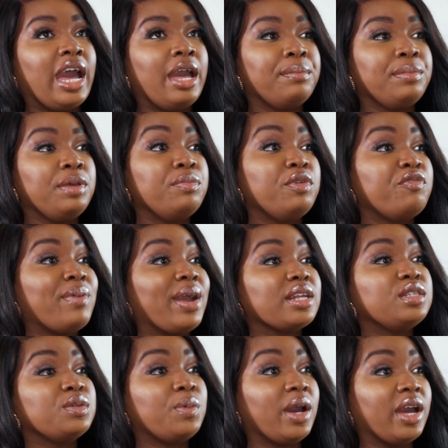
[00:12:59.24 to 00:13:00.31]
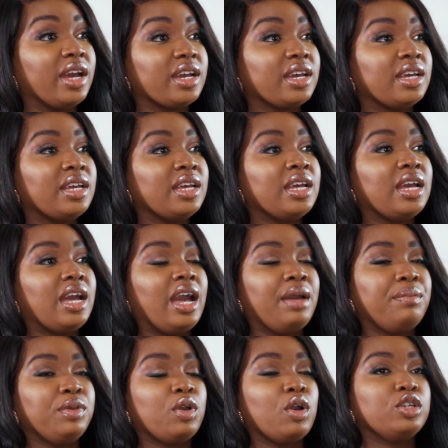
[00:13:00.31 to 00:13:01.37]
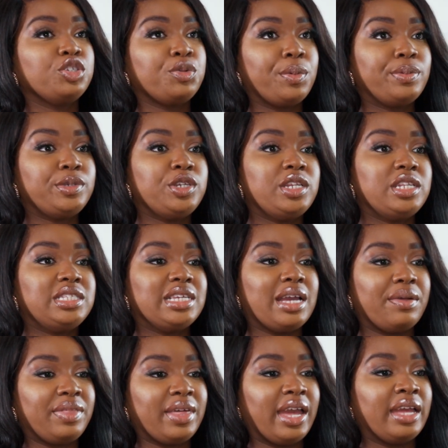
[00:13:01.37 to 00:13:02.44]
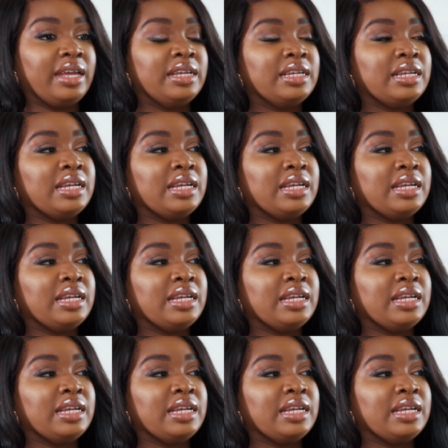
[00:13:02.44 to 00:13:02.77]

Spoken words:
he moved back to work. Okay. He got a job opportunity out there.